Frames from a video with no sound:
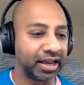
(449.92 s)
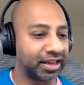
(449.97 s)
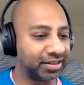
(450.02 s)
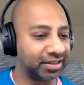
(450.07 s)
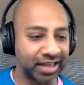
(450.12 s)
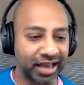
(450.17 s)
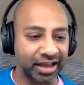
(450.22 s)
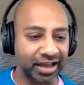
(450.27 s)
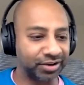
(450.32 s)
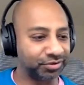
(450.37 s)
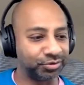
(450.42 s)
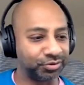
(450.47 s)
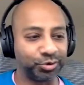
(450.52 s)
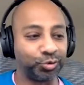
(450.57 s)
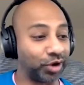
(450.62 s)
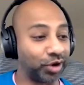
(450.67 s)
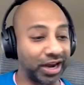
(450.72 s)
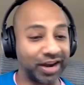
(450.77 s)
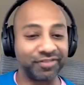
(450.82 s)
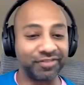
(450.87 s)
in that
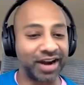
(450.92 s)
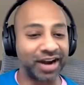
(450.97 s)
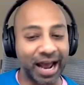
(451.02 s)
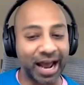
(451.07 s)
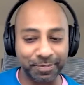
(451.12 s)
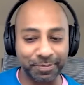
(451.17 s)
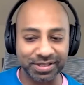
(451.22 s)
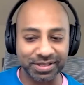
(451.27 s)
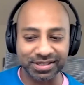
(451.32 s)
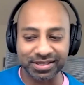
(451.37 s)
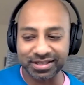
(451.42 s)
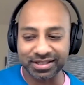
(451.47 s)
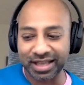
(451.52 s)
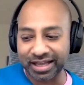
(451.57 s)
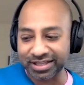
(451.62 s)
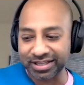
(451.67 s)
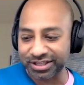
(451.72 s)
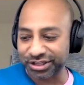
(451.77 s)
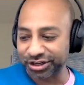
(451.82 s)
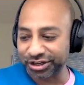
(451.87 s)
whatever happens in
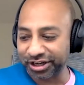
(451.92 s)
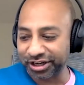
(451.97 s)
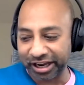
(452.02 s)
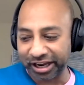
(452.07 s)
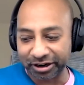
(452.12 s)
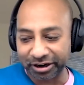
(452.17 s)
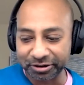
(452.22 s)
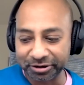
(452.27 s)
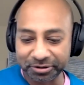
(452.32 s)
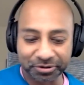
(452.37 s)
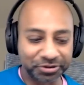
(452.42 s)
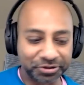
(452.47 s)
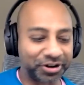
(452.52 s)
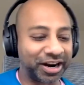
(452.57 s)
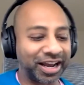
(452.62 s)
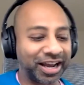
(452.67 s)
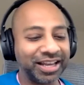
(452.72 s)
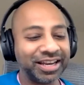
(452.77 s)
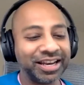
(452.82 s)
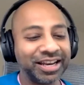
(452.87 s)
that studio,
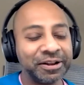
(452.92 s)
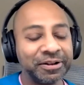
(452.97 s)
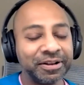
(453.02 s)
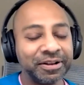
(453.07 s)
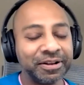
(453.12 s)
right?